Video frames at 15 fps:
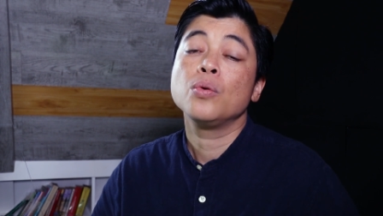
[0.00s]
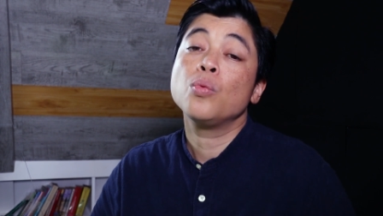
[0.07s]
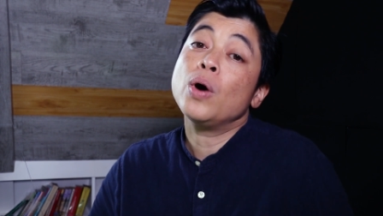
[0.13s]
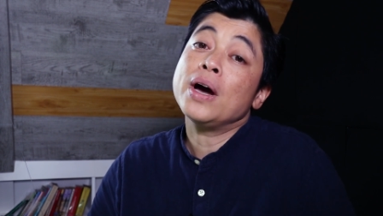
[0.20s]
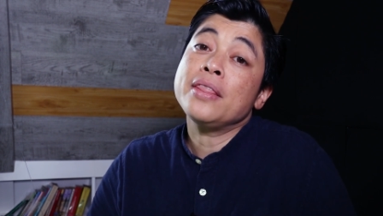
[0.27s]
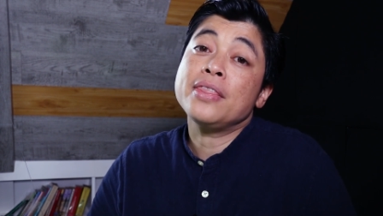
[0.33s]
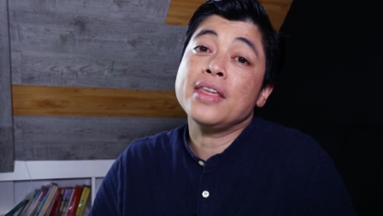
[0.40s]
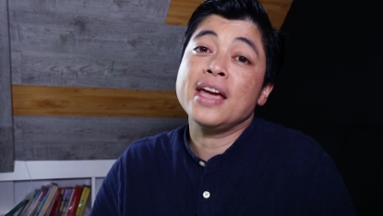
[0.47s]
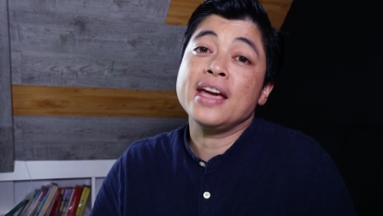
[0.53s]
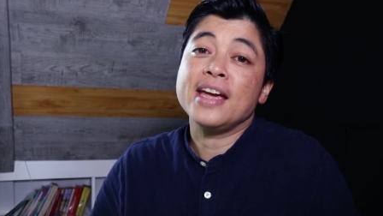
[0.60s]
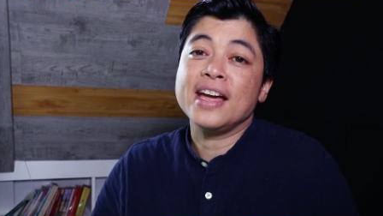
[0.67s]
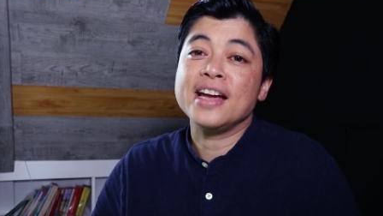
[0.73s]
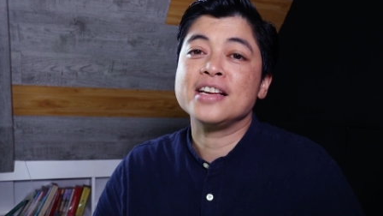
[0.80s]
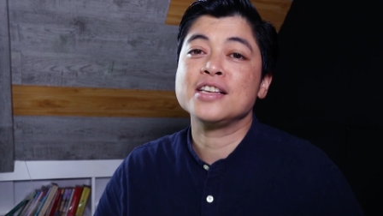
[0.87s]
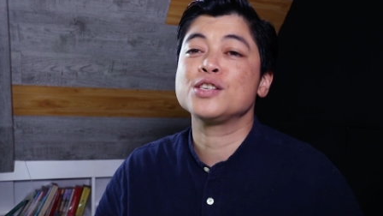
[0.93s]
One thing
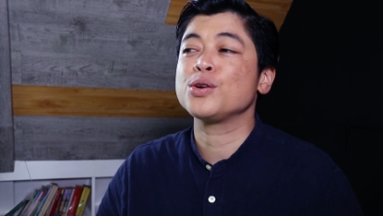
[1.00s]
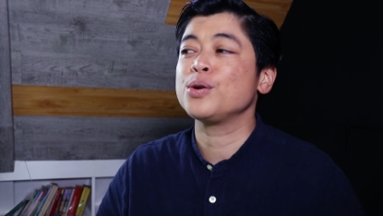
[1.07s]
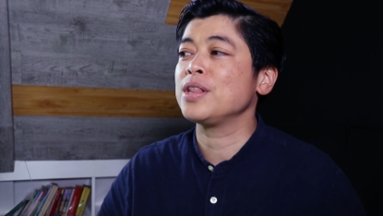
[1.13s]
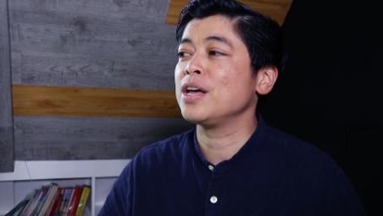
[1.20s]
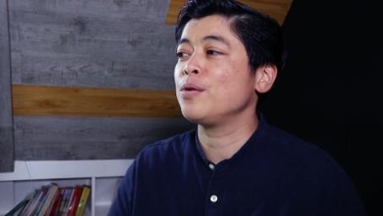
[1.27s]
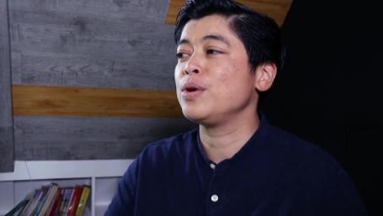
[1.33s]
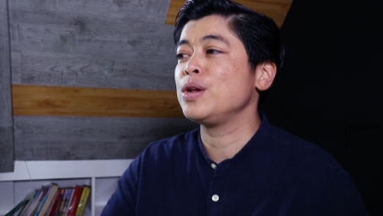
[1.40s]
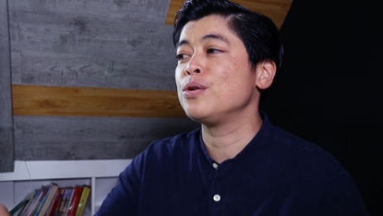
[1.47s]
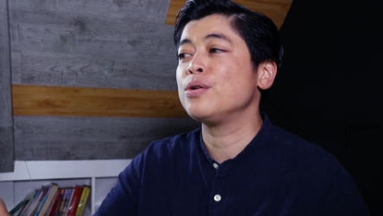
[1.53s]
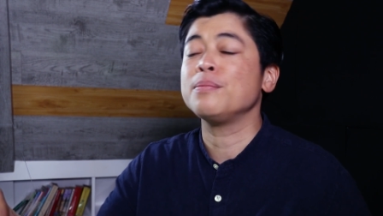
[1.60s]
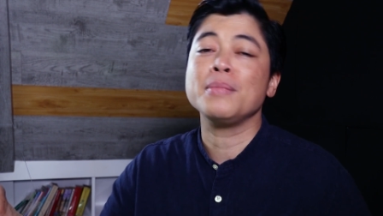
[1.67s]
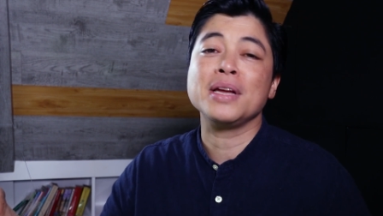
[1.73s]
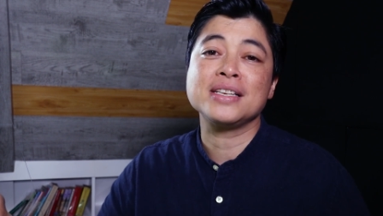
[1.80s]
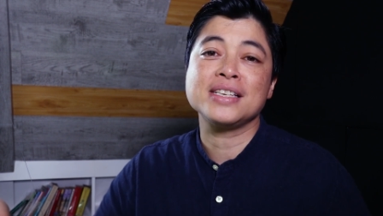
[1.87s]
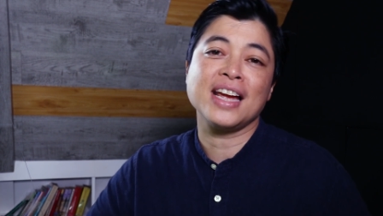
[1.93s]
is so that we don't
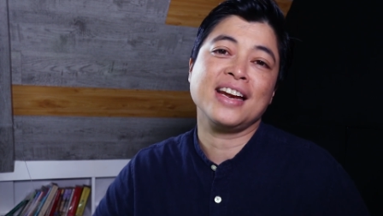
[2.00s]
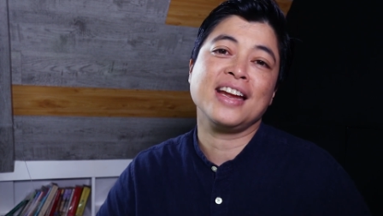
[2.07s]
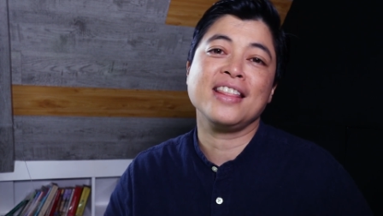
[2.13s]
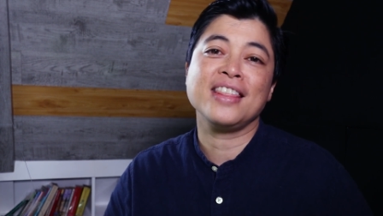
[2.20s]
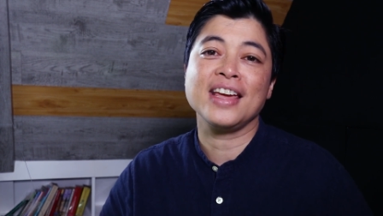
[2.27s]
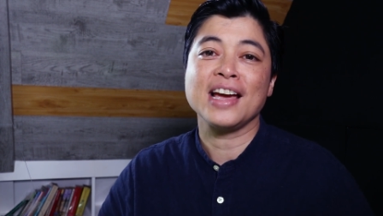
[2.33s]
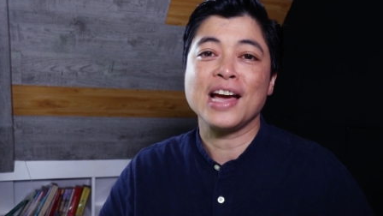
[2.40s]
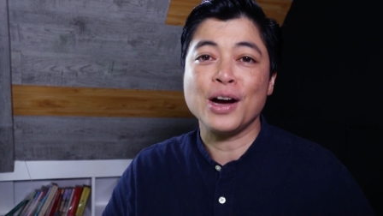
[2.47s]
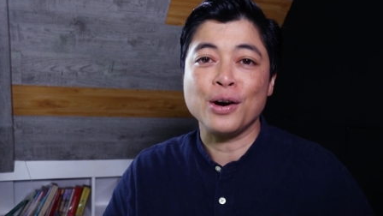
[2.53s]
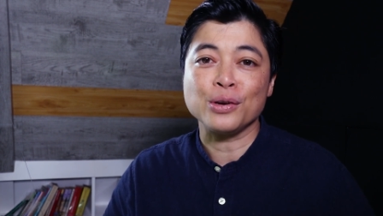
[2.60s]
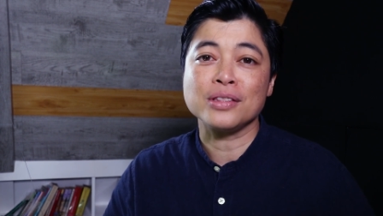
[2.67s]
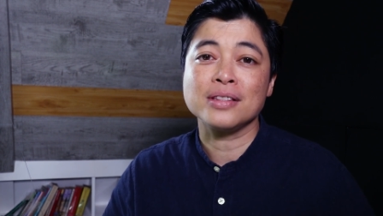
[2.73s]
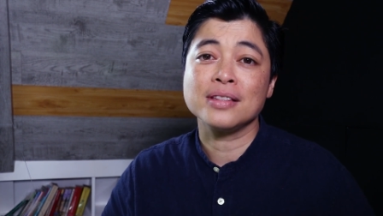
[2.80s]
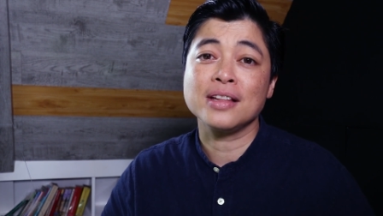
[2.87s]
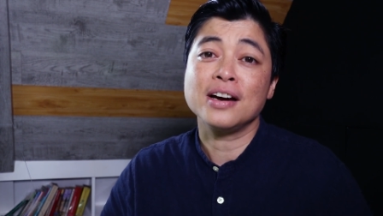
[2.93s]
miss anything
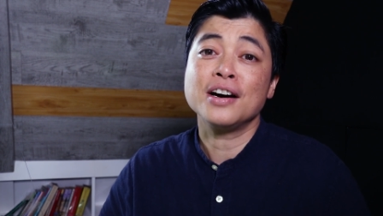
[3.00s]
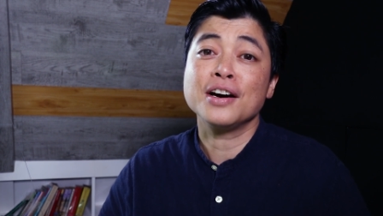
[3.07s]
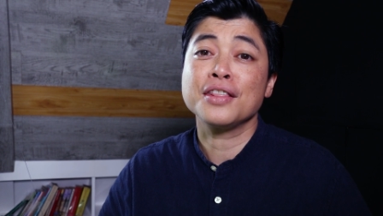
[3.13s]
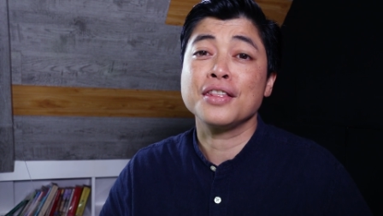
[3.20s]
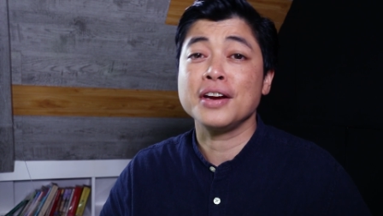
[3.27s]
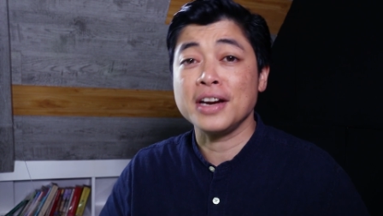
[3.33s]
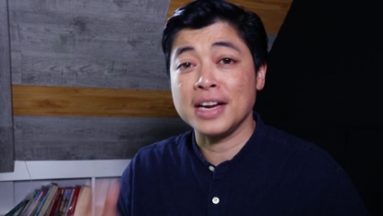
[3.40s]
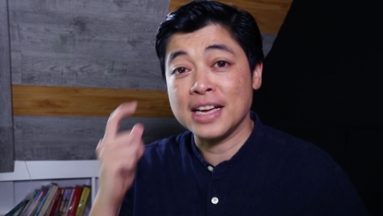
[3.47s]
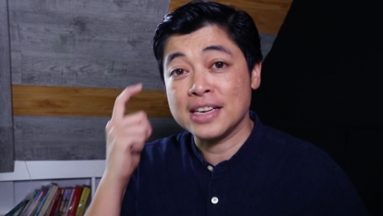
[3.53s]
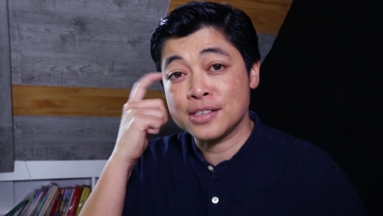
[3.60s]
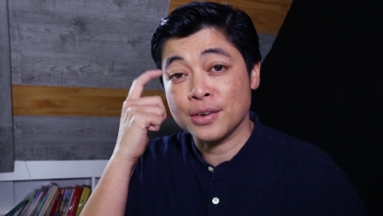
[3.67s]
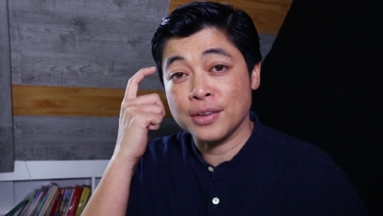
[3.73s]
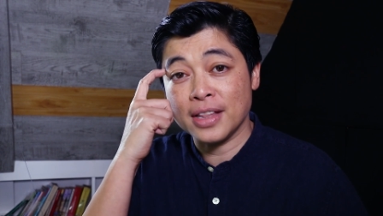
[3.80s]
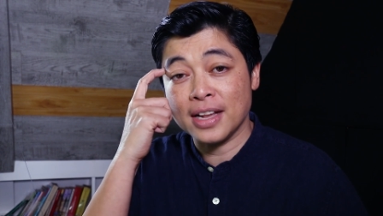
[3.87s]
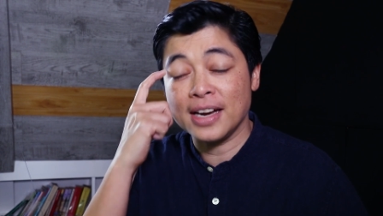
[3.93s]
out. The other is
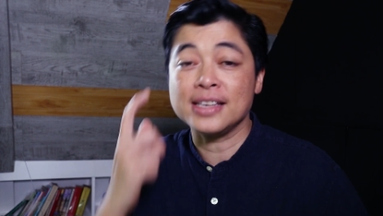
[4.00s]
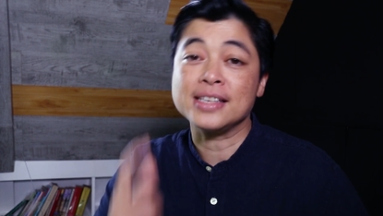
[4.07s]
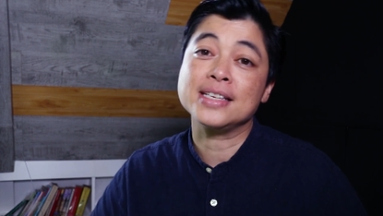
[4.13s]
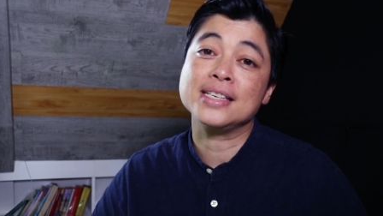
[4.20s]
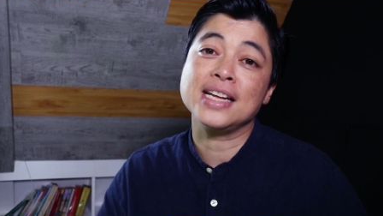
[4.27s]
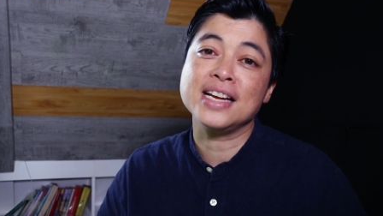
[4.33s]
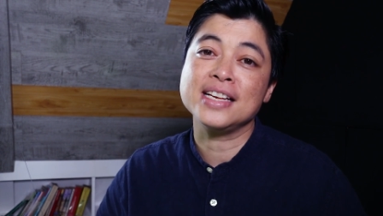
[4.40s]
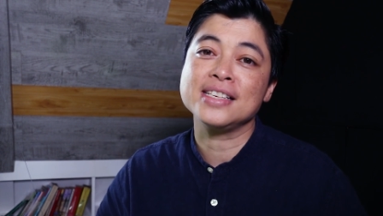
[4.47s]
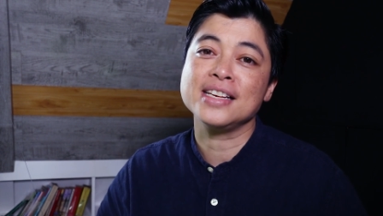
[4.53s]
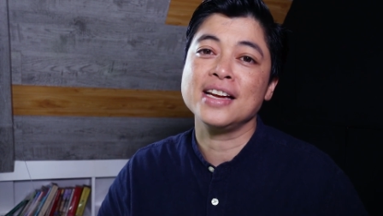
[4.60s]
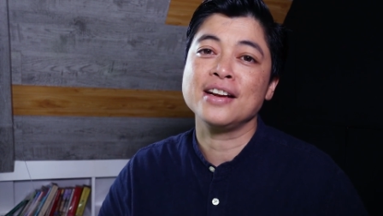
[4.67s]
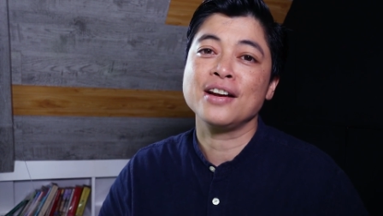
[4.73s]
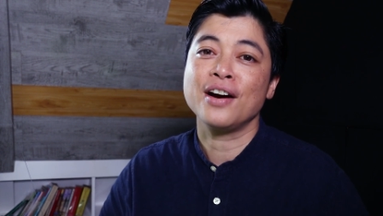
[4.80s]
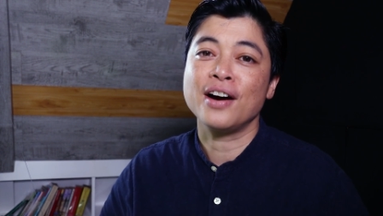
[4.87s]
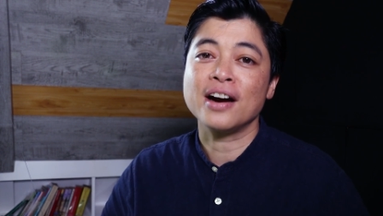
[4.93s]
so that it stays
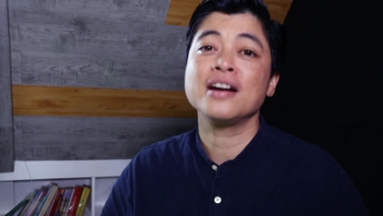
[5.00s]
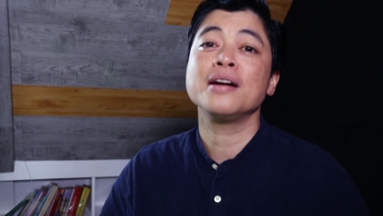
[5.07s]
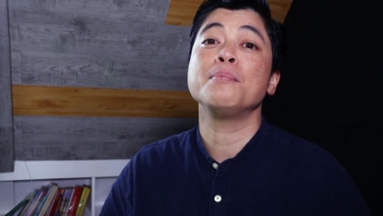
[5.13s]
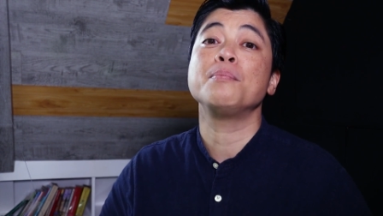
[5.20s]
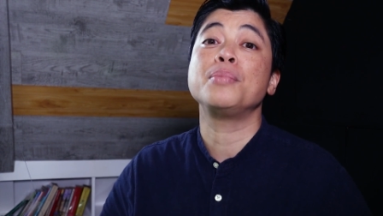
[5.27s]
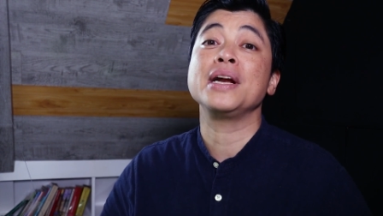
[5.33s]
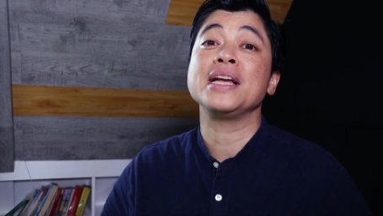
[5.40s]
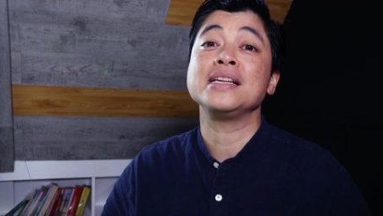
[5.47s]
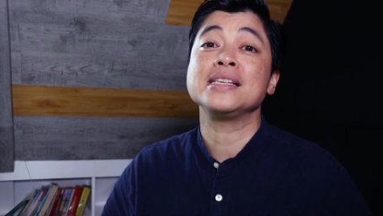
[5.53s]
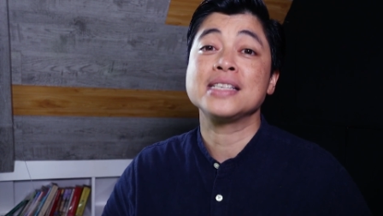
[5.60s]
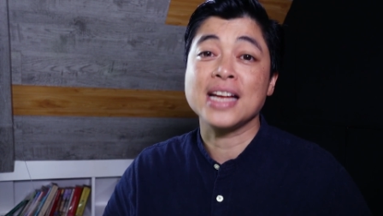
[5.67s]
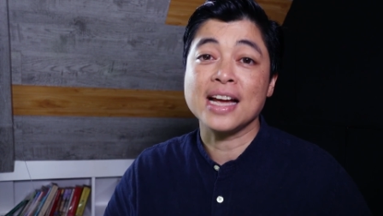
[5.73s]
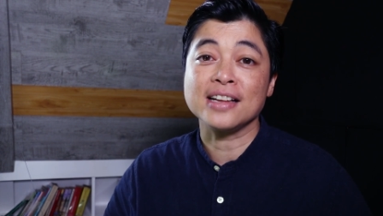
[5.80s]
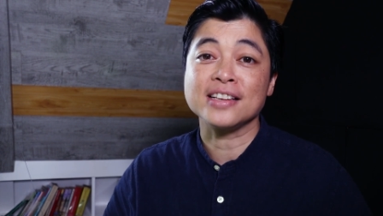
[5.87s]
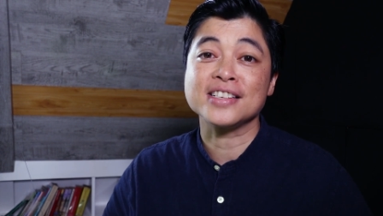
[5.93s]
in our brain
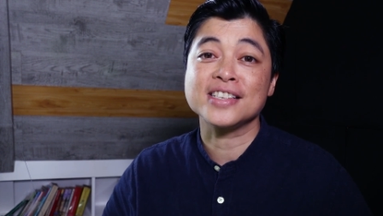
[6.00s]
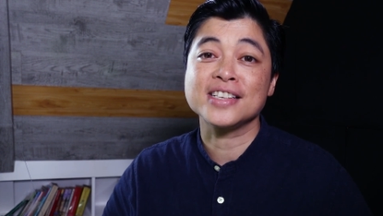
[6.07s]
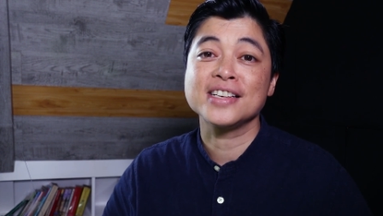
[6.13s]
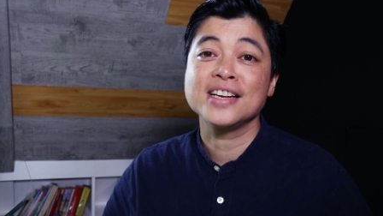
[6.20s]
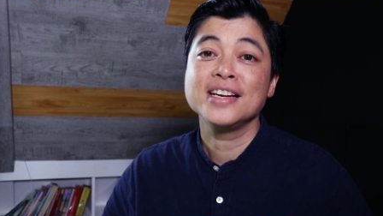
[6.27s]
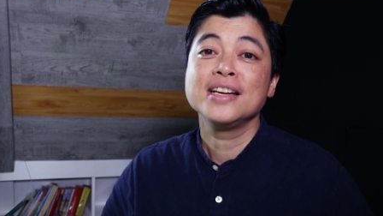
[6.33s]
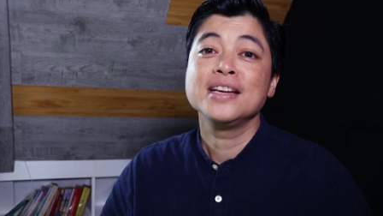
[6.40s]
cells.